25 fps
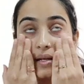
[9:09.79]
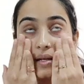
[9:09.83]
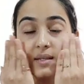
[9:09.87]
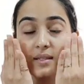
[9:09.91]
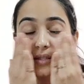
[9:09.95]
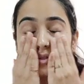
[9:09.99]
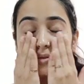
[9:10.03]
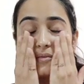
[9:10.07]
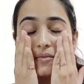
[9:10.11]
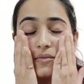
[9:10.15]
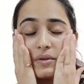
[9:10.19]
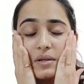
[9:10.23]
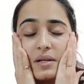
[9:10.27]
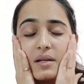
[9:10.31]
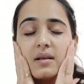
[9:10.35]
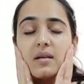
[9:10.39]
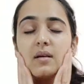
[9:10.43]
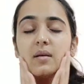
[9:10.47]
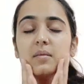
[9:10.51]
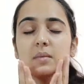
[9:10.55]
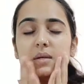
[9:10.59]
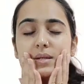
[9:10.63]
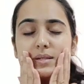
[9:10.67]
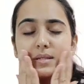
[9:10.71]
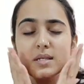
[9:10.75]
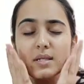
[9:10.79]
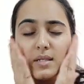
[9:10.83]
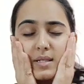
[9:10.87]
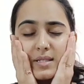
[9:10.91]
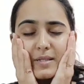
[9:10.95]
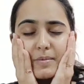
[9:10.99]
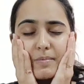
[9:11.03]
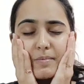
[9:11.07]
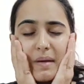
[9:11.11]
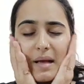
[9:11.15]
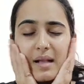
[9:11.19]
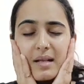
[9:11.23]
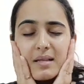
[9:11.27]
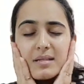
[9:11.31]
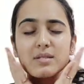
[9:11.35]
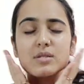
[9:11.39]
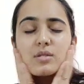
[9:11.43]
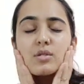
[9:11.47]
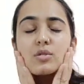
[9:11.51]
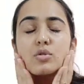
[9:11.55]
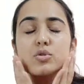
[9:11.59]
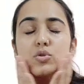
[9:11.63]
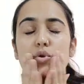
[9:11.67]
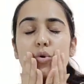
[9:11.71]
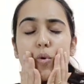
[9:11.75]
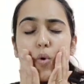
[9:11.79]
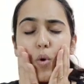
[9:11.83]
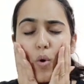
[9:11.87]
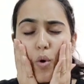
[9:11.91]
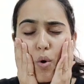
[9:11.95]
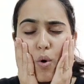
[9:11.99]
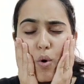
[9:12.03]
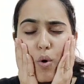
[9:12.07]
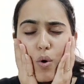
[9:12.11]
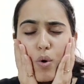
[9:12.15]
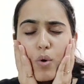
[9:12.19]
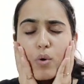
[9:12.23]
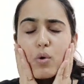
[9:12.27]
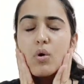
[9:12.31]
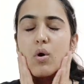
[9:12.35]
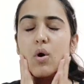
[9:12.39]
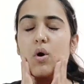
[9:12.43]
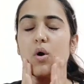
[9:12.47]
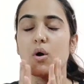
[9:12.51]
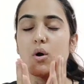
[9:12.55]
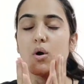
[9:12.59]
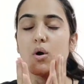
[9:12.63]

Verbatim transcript: it's really amazing. It smells so